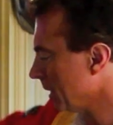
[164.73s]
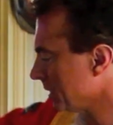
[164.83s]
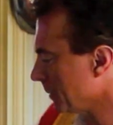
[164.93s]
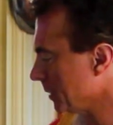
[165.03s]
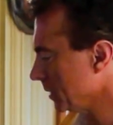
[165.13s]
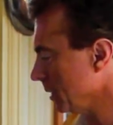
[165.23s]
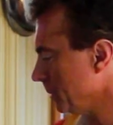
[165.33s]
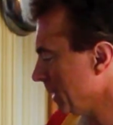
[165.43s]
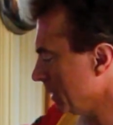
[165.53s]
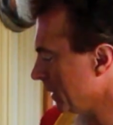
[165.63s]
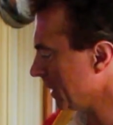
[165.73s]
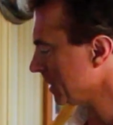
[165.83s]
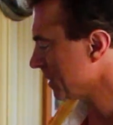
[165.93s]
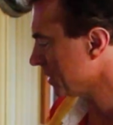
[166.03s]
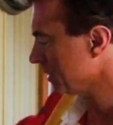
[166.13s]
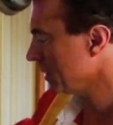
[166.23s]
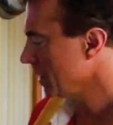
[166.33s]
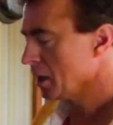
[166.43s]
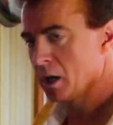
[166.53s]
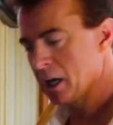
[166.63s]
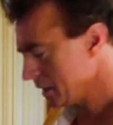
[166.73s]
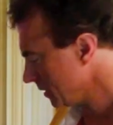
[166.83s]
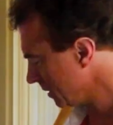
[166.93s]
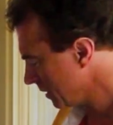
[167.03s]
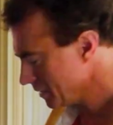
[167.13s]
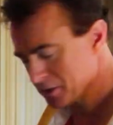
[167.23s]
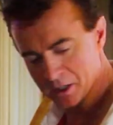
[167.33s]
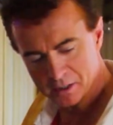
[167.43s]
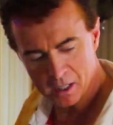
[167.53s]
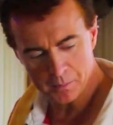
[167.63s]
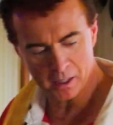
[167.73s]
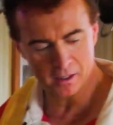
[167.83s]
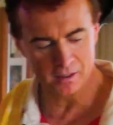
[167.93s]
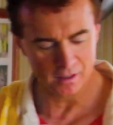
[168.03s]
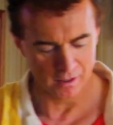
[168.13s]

melt up a little bit in my nice hot saute pan.